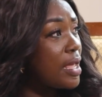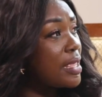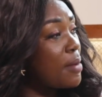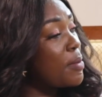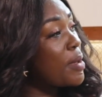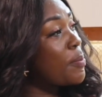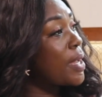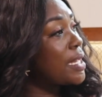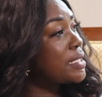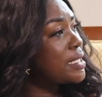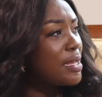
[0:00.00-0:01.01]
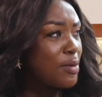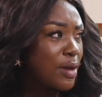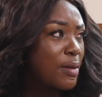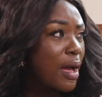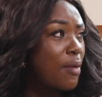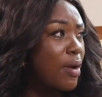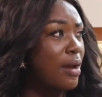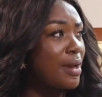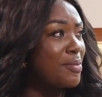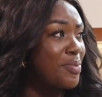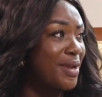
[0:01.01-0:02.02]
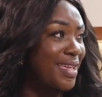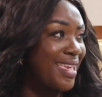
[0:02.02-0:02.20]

Yeah, nyame me punish. Our already break